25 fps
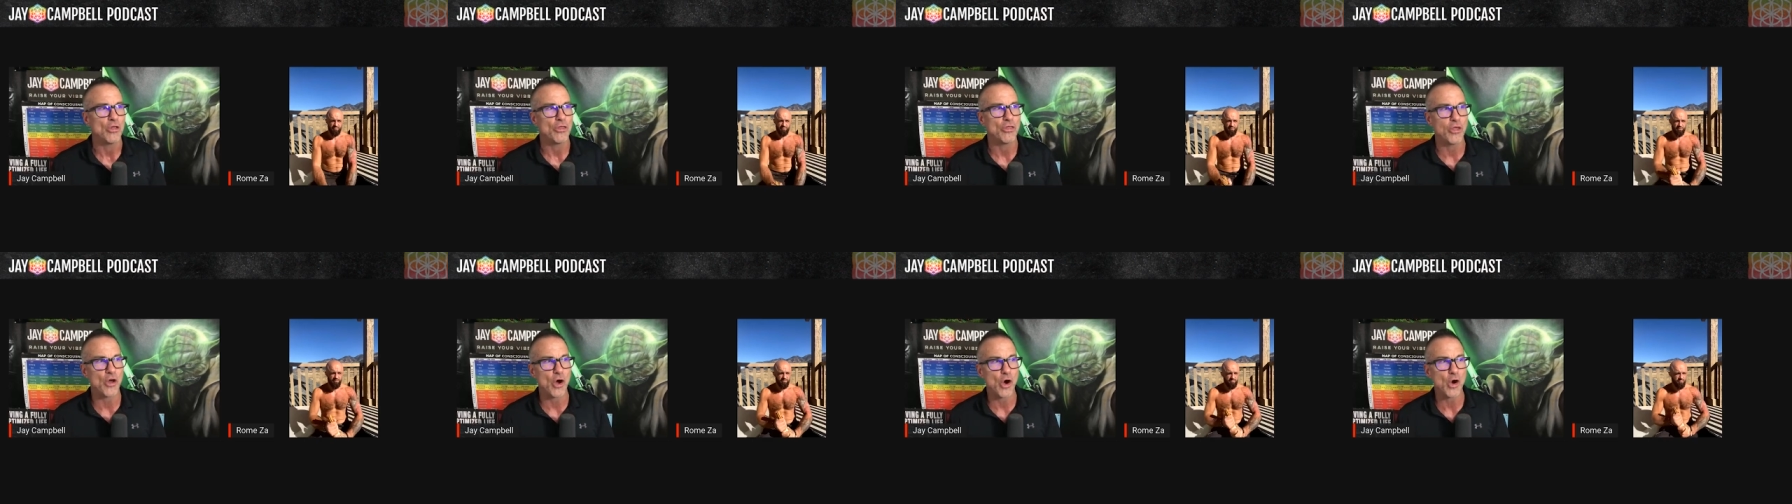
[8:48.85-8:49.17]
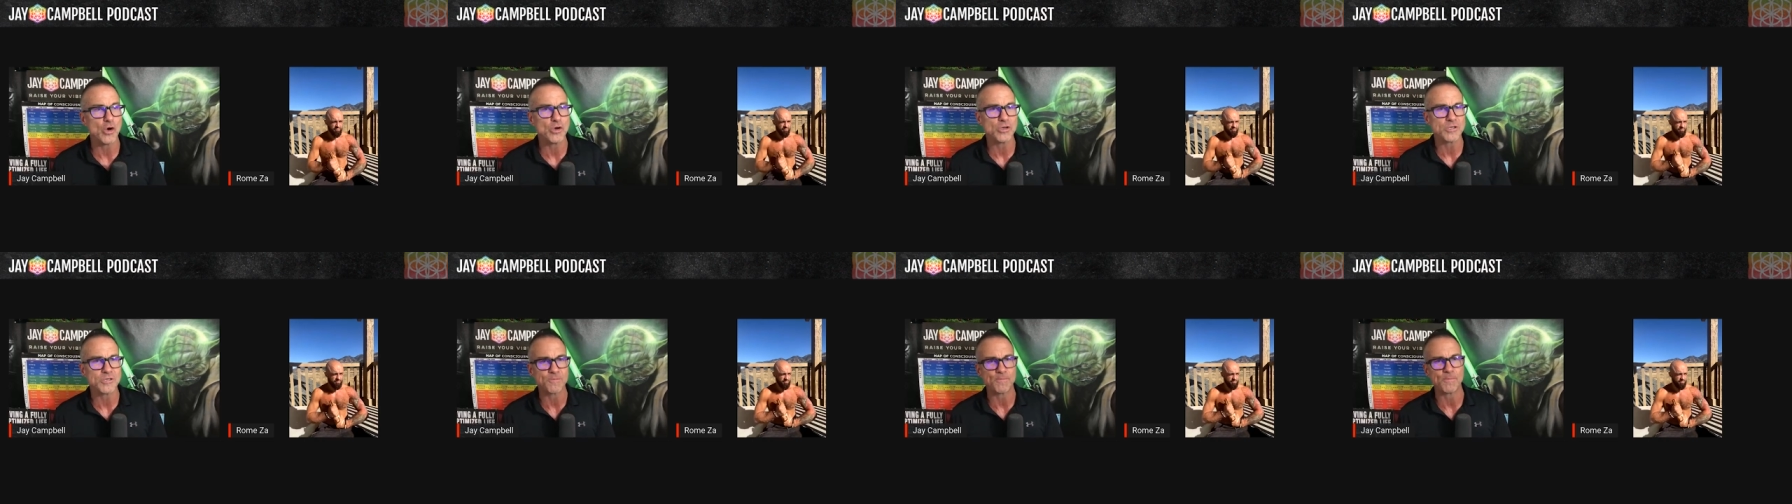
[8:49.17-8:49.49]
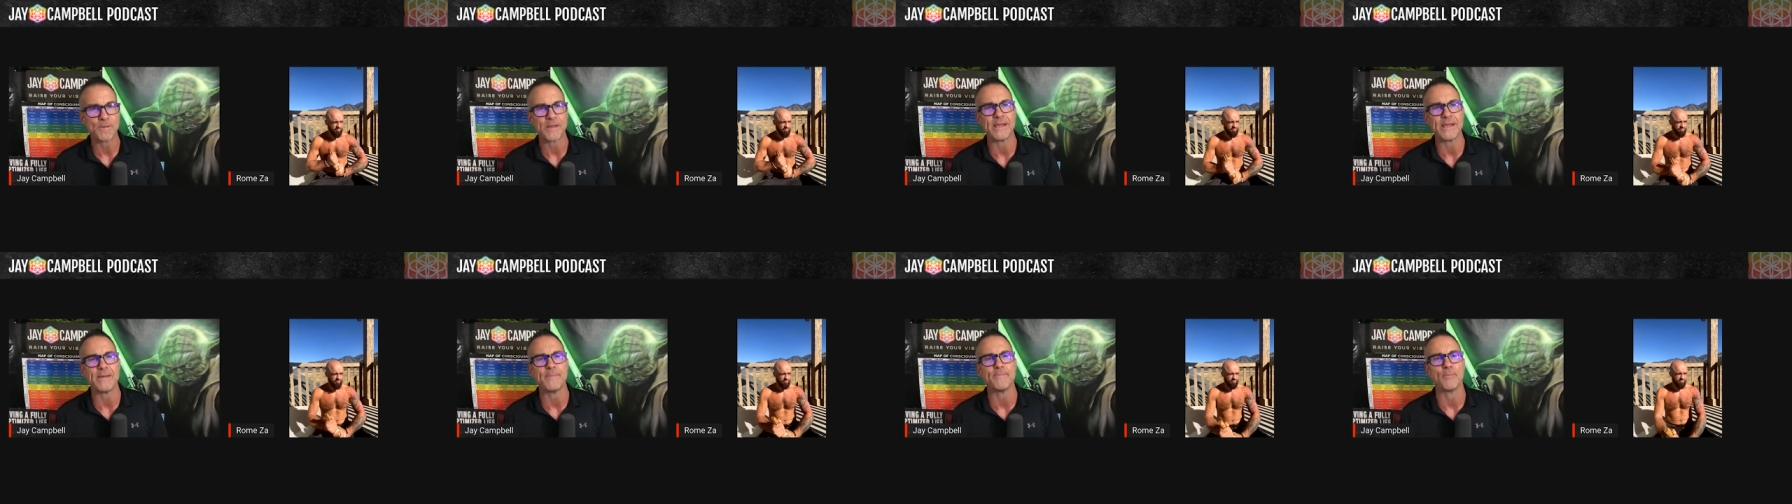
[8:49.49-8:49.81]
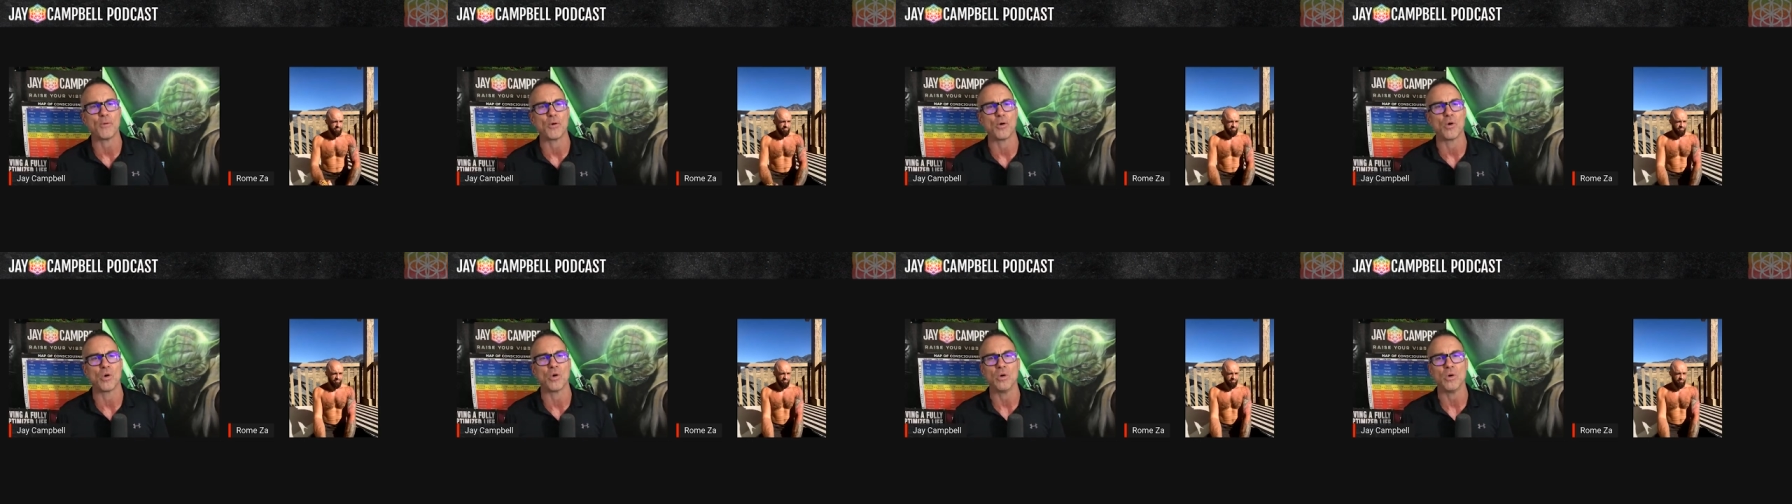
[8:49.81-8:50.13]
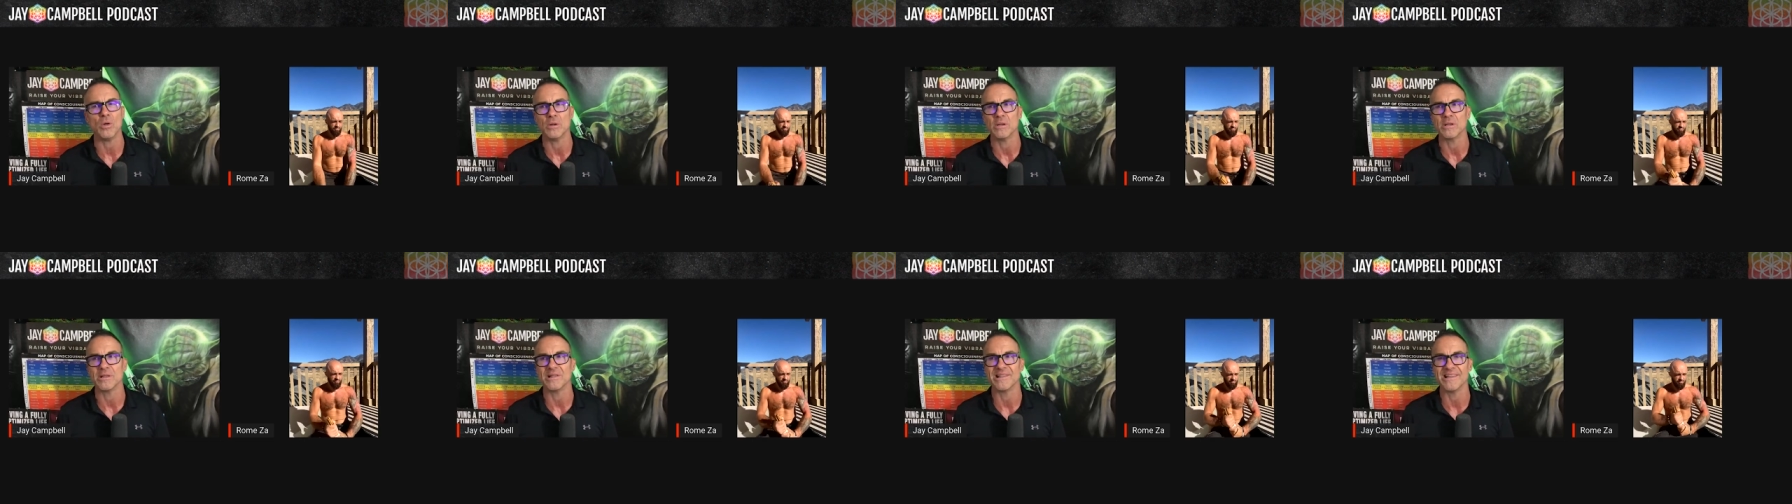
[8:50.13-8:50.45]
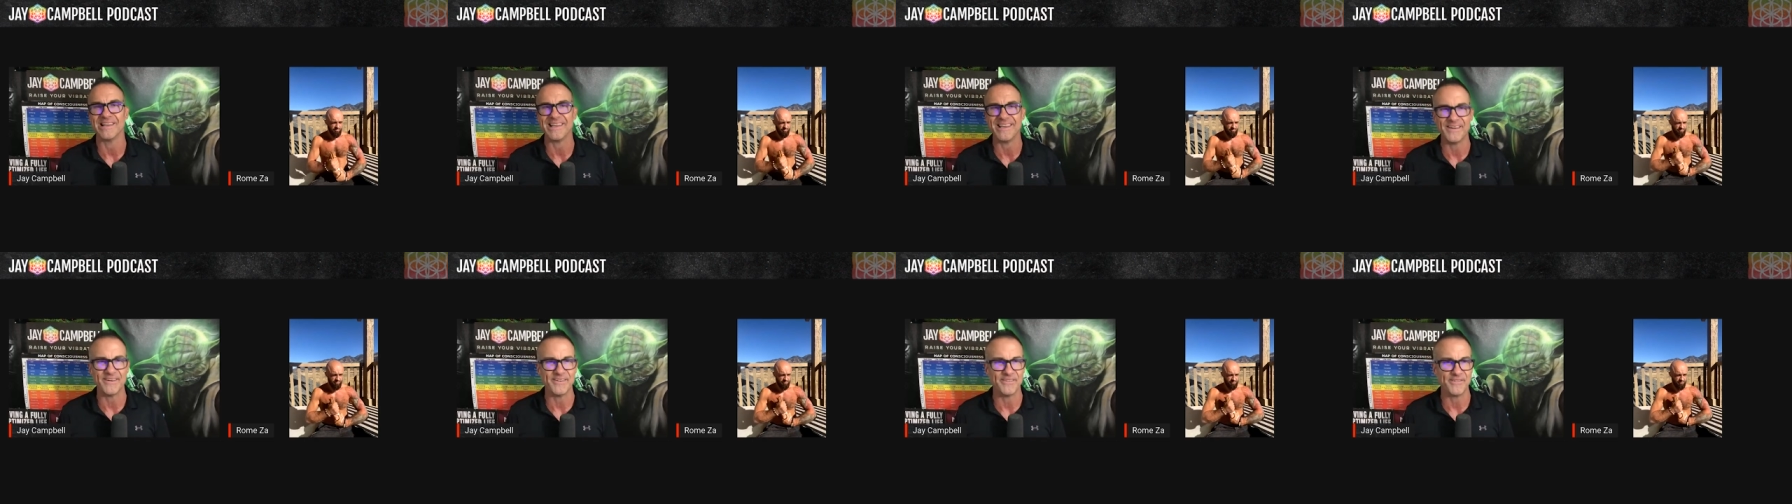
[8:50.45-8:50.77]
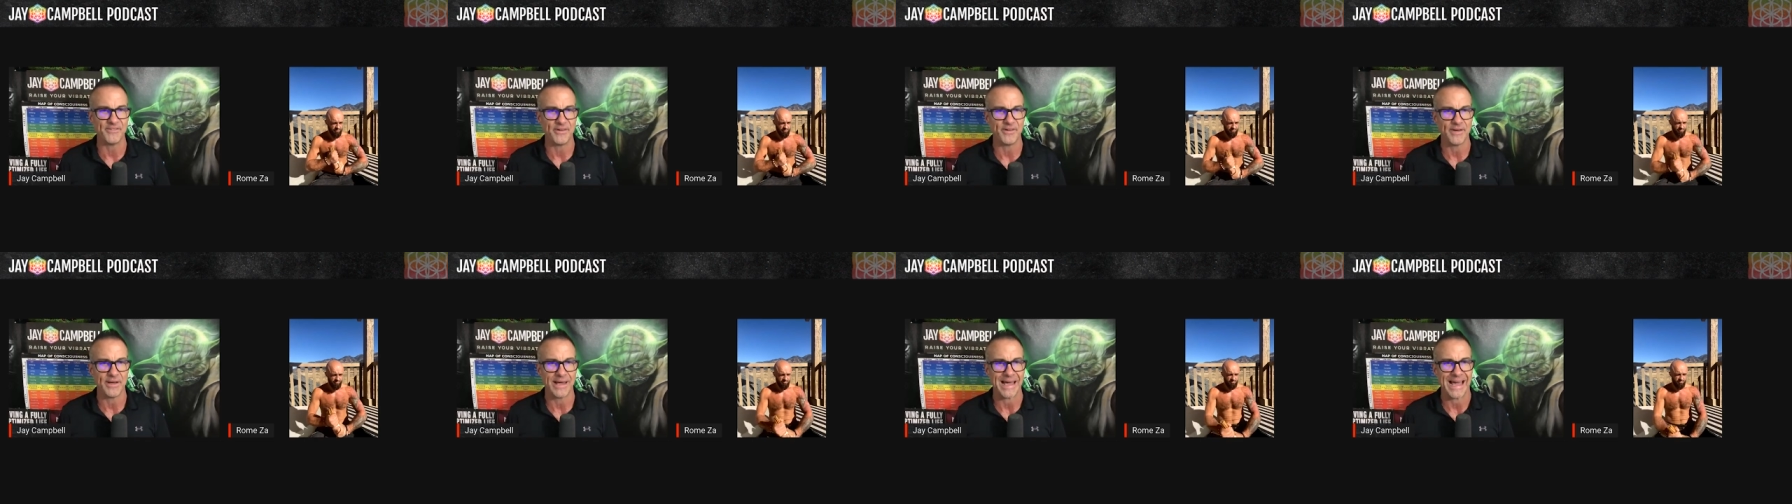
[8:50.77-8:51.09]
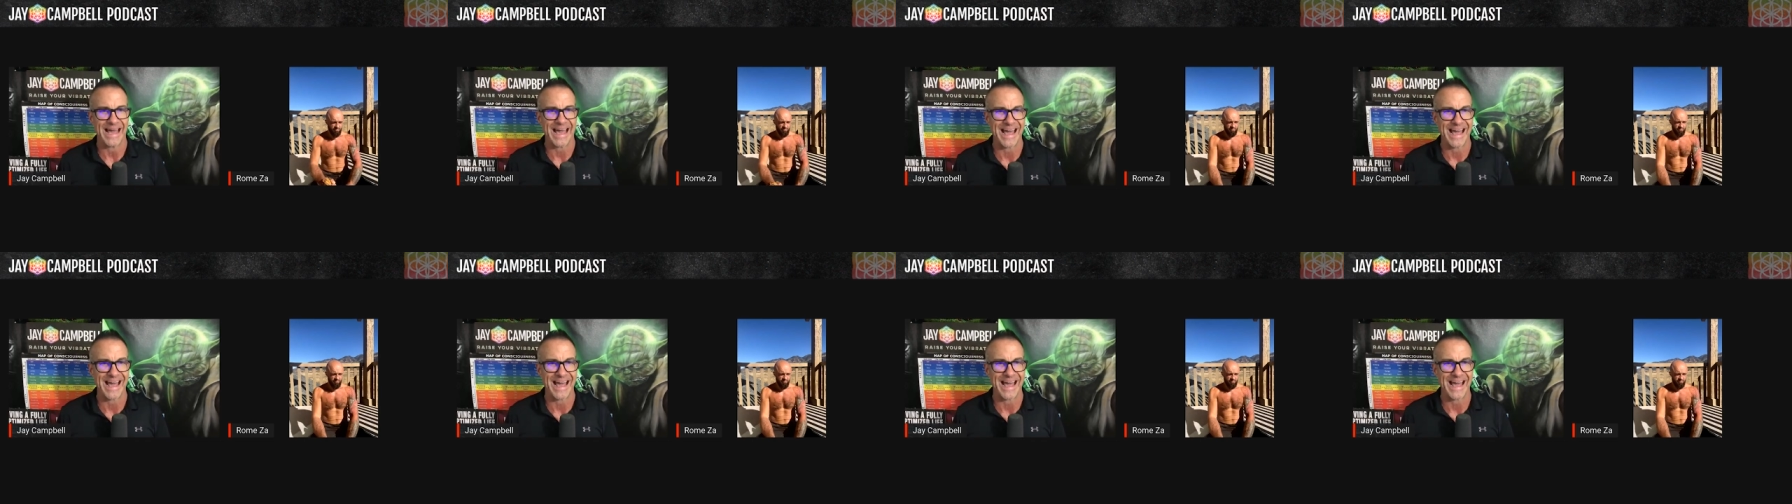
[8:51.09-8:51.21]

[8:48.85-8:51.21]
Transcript: Those people live